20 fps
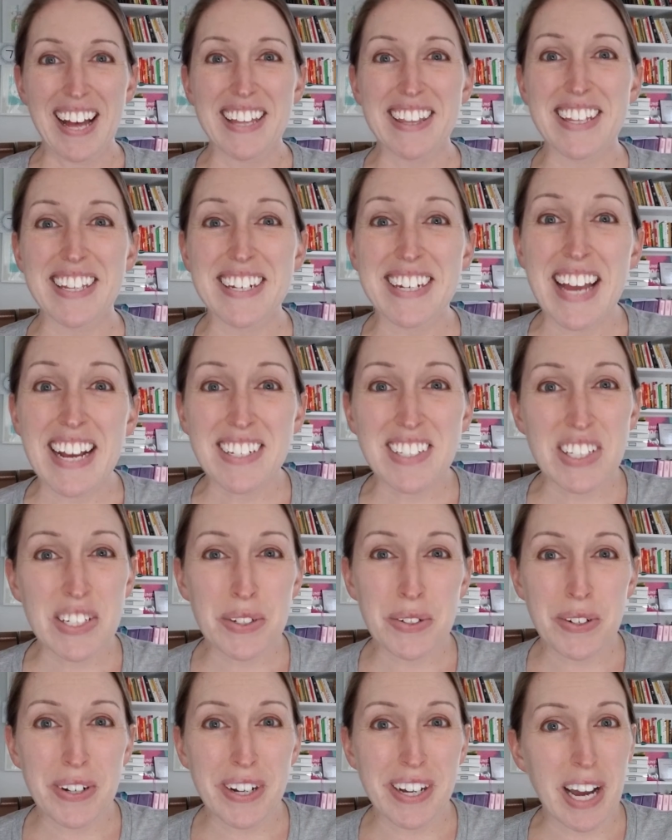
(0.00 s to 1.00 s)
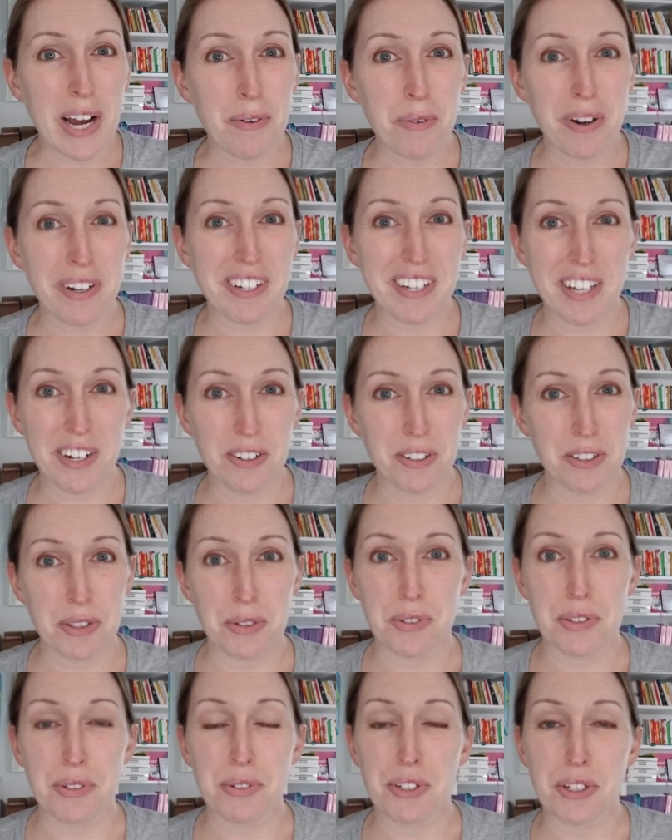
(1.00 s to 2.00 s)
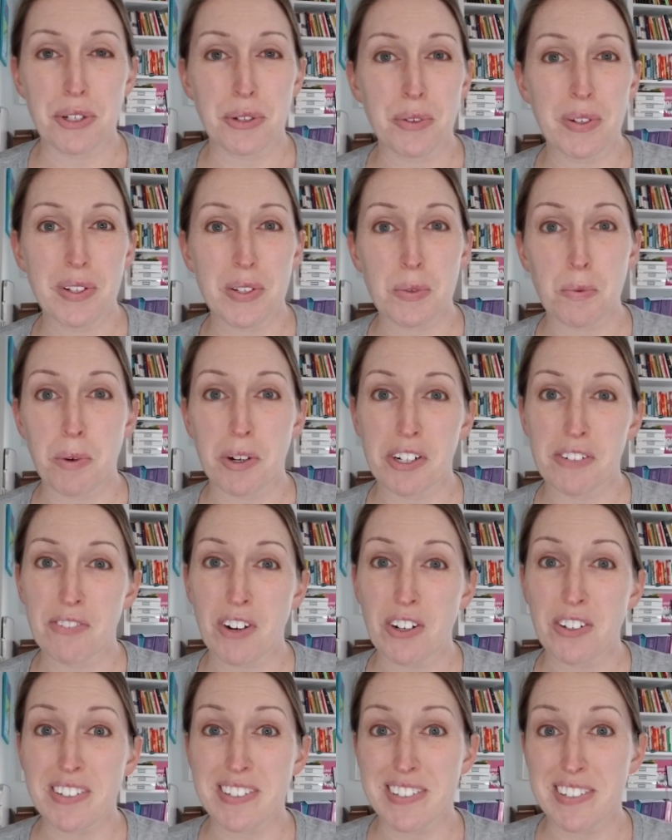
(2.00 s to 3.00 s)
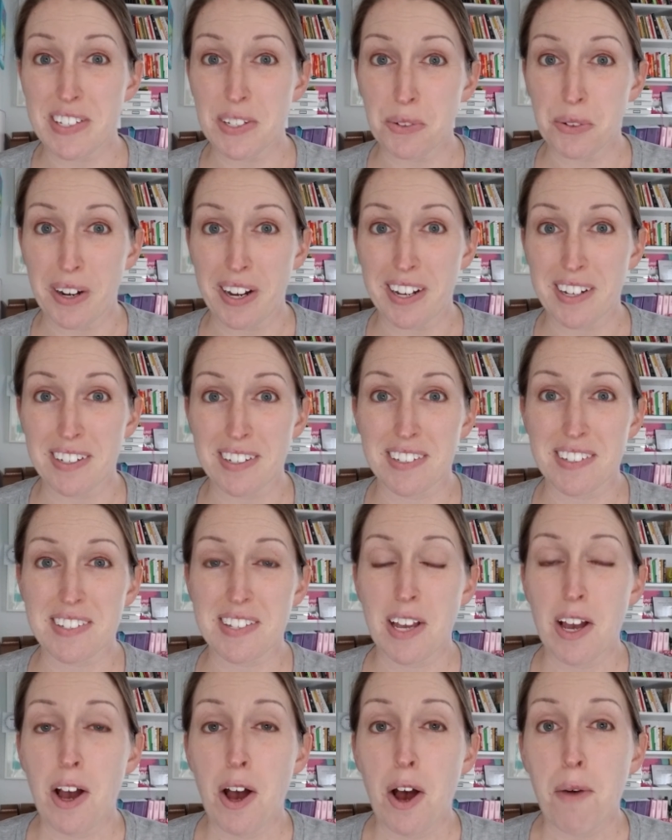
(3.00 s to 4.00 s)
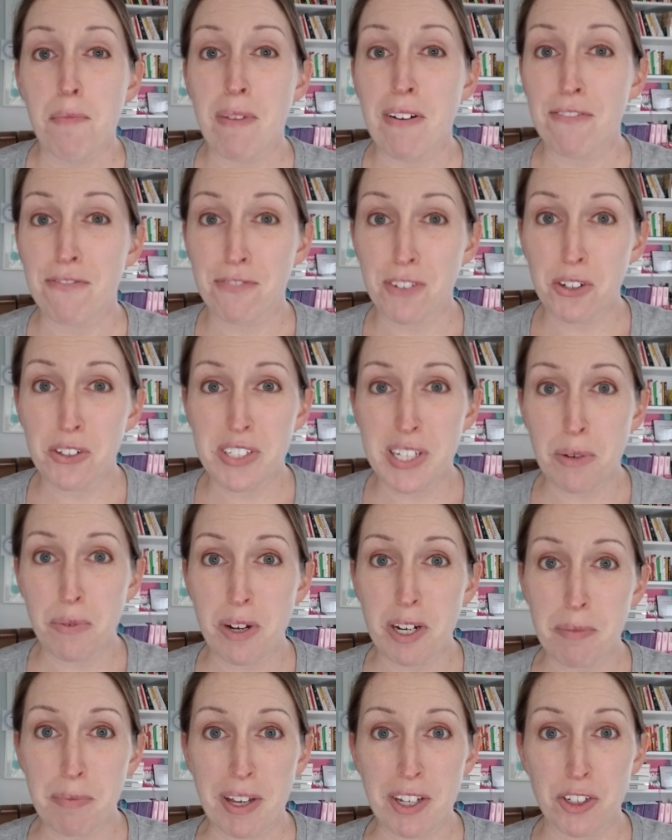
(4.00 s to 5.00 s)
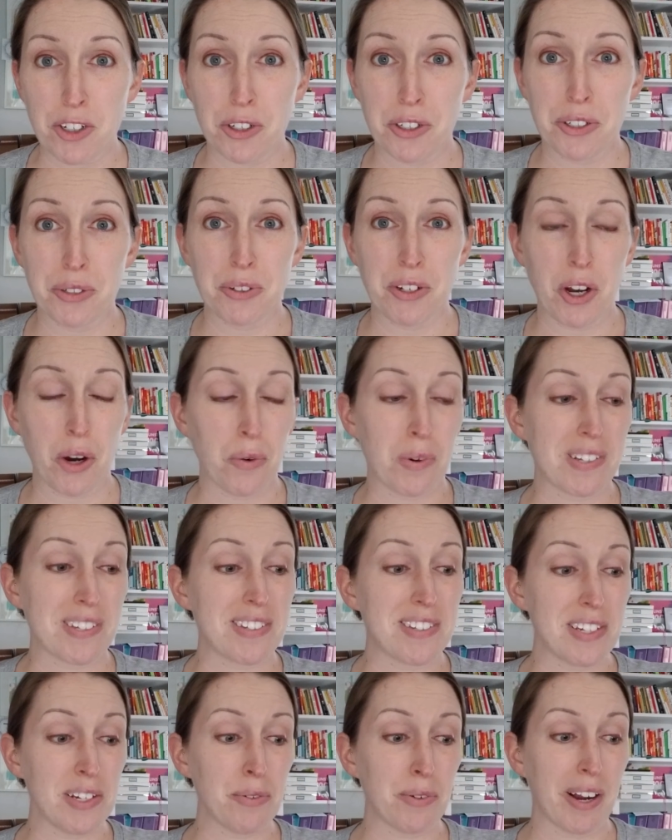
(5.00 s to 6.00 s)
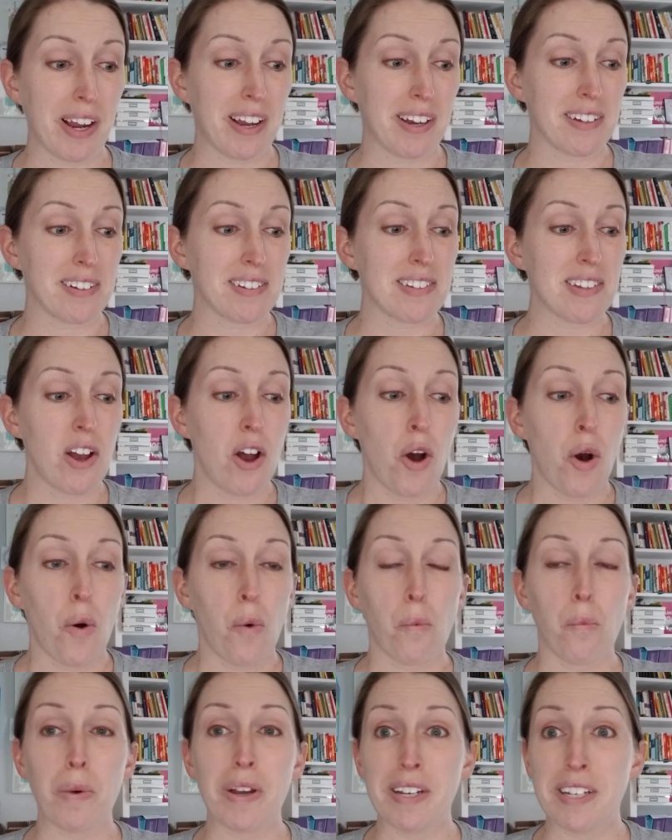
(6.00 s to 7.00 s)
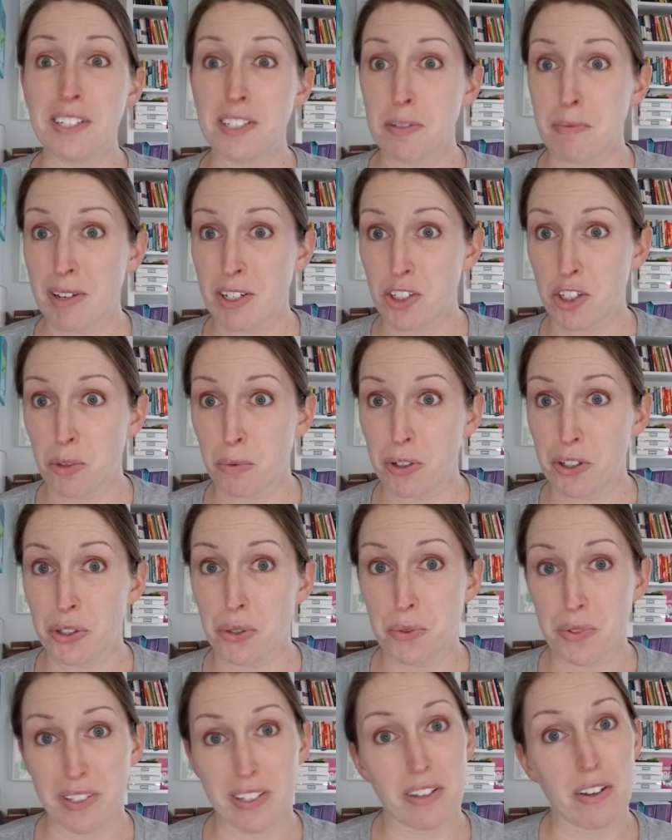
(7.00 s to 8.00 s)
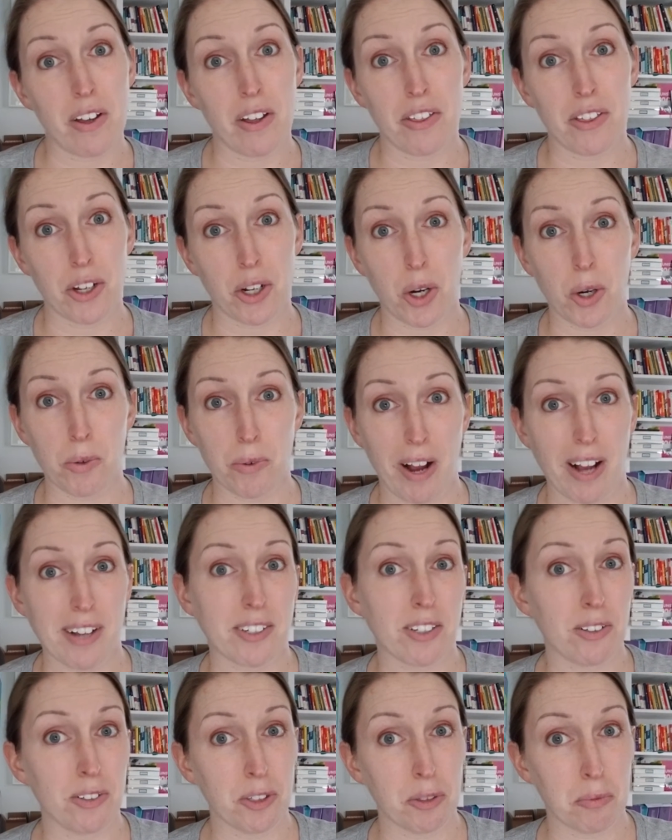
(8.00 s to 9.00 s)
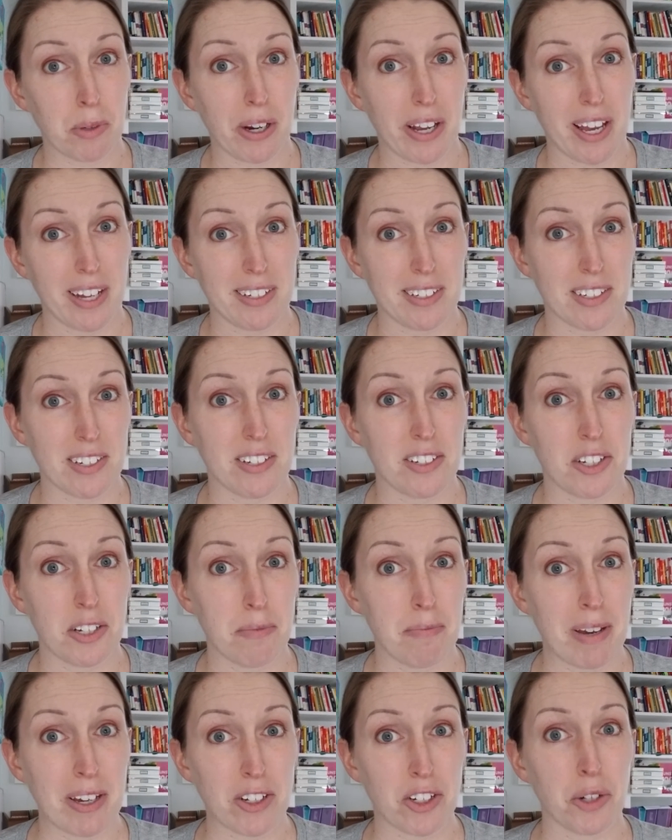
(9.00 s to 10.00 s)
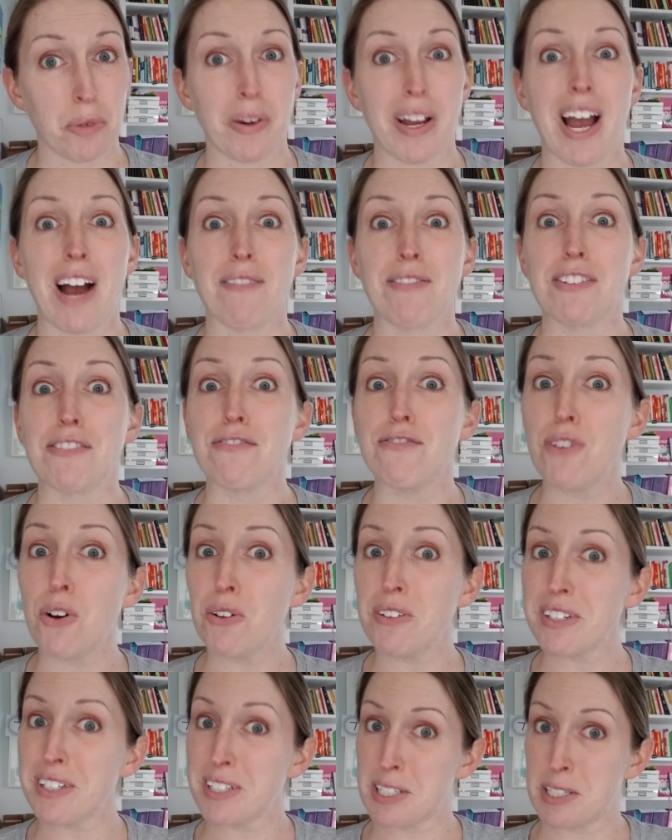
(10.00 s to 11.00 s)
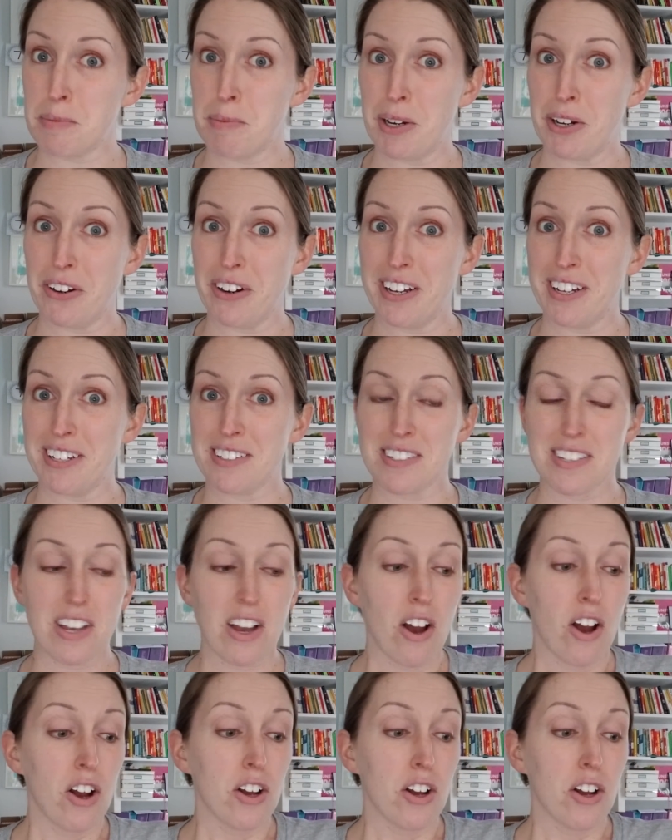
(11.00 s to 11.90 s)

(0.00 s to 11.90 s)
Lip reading: The next toy I want to introduce you to is one of our C-rings. But first I want to make sure you know with C-rings, we need to make sure we're using the correct lubricant to make sure we have the full experience.